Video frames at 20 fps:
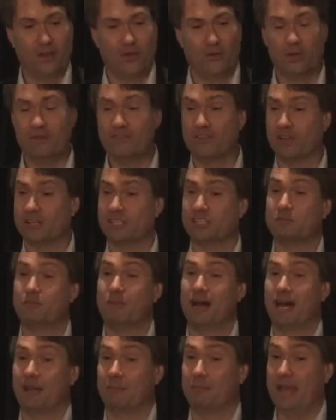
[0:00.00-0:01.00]
We've got
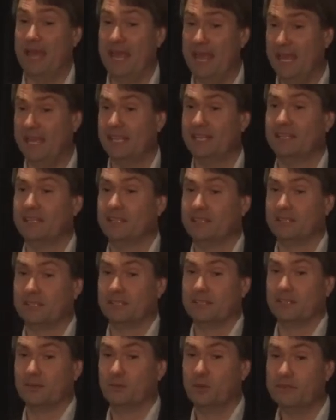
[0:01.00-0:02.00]
smart pens.
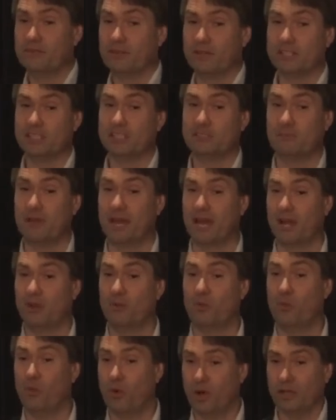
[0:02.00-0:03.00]
We've got smart
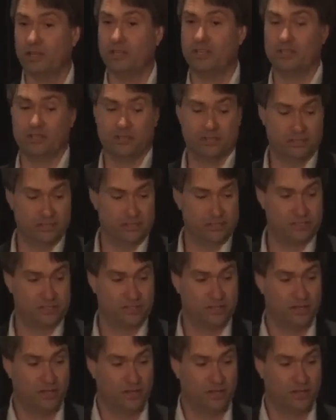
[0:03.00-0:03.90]
watches.